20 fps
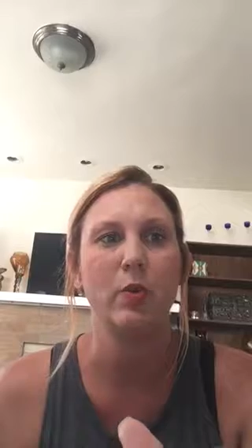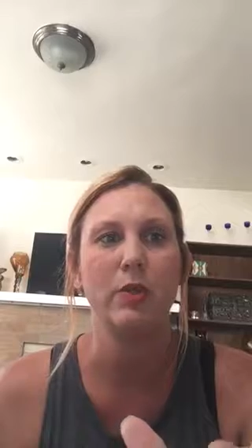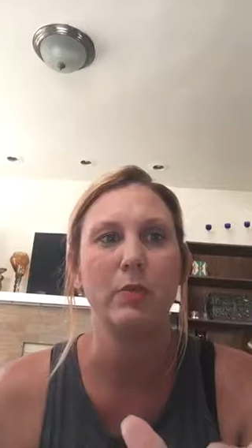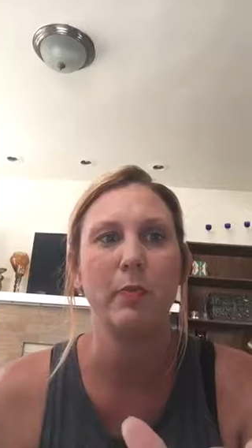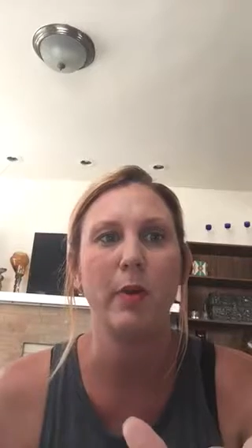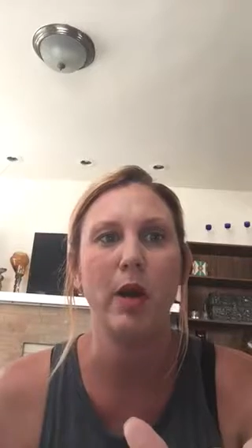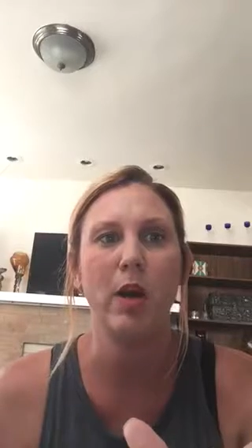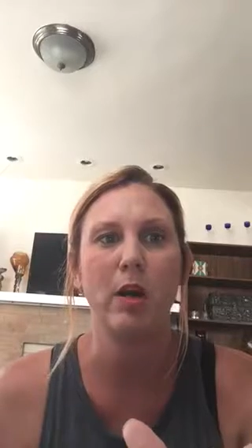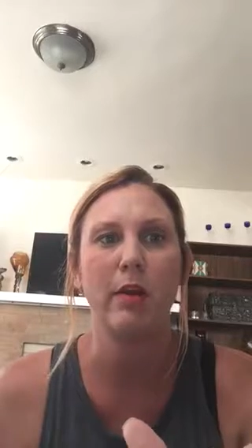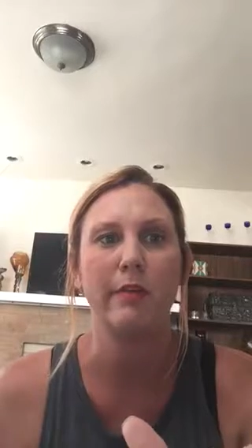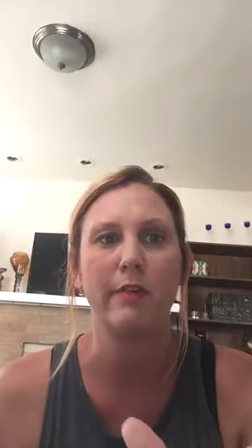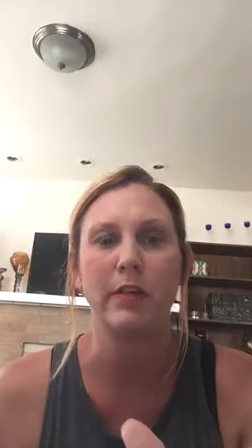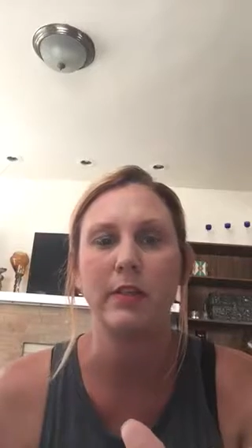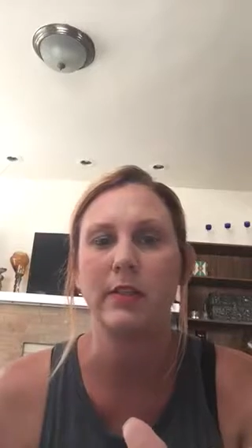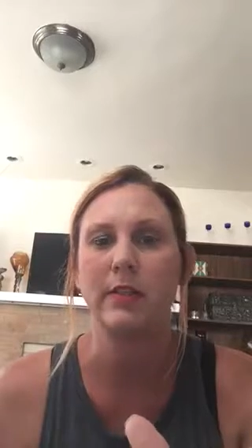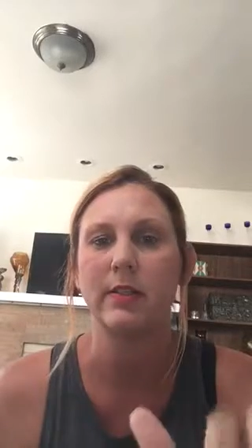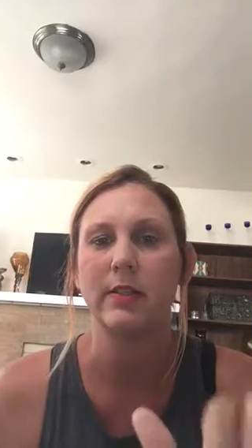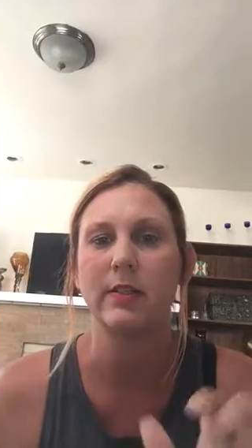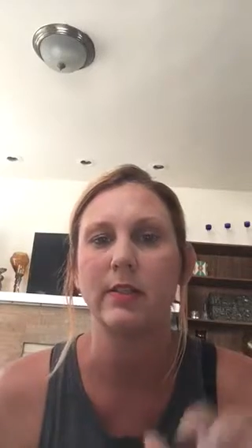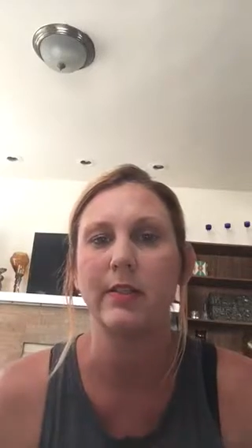was Park
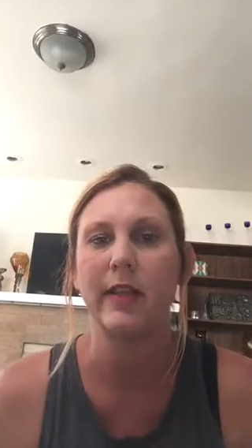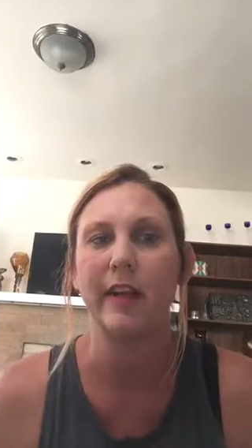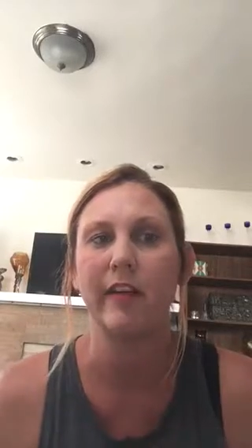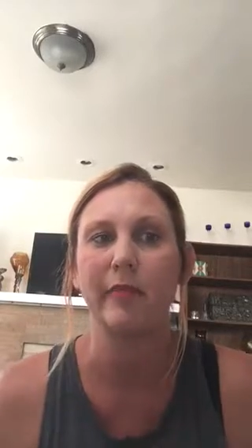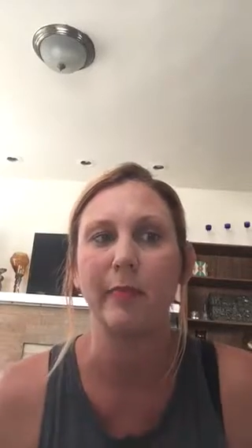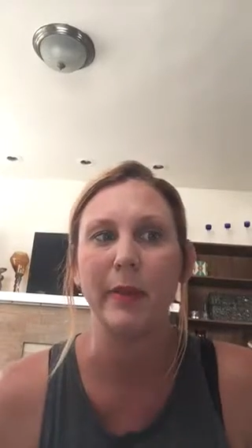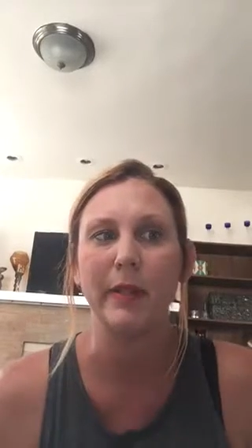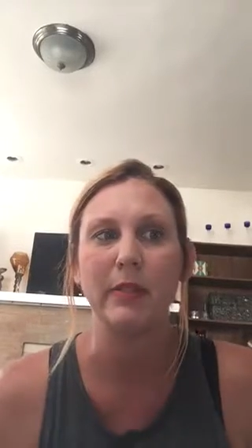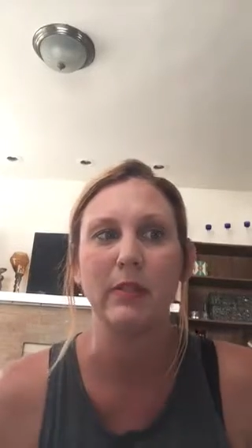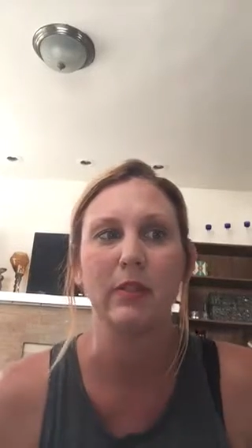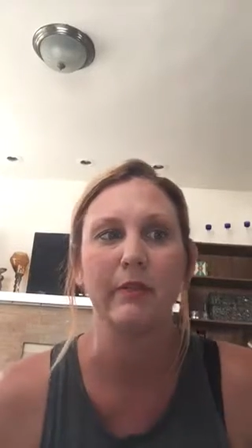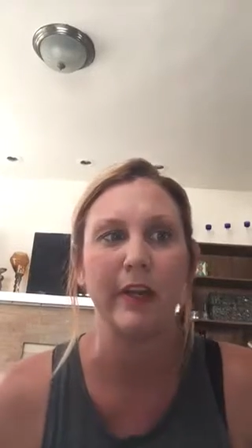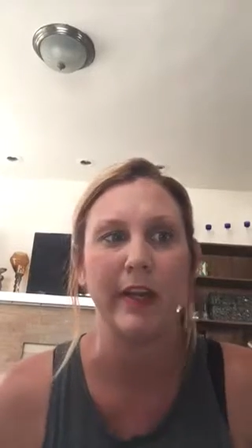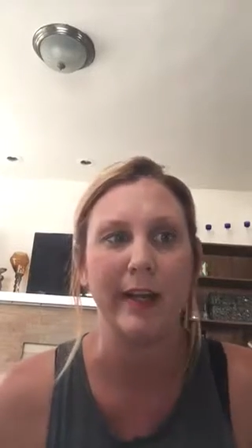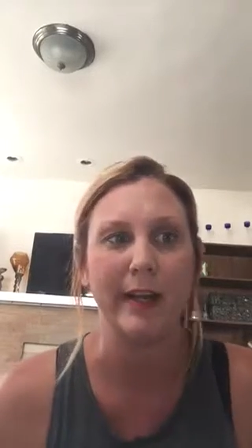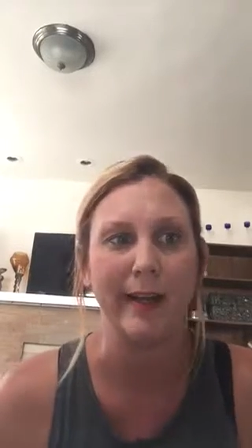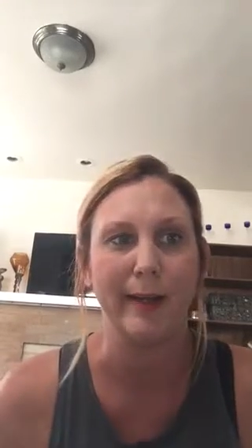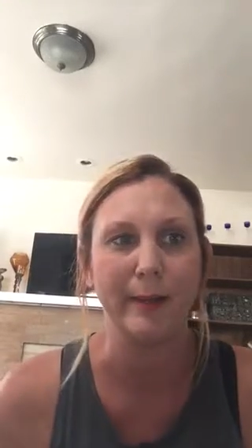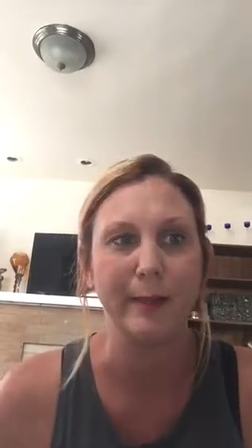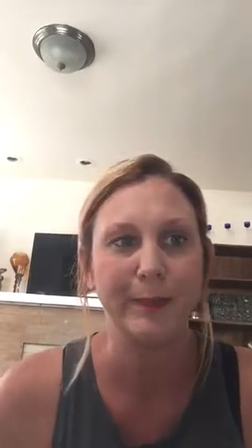versus the State of
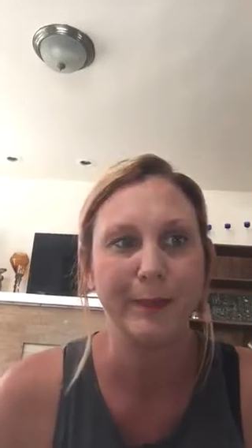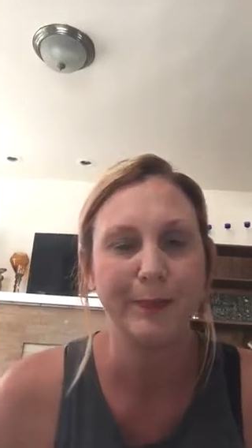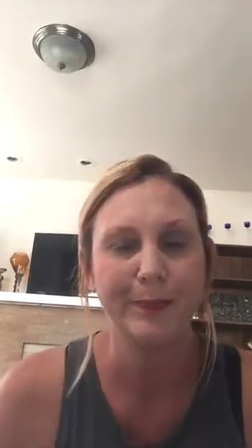Pennsylvania.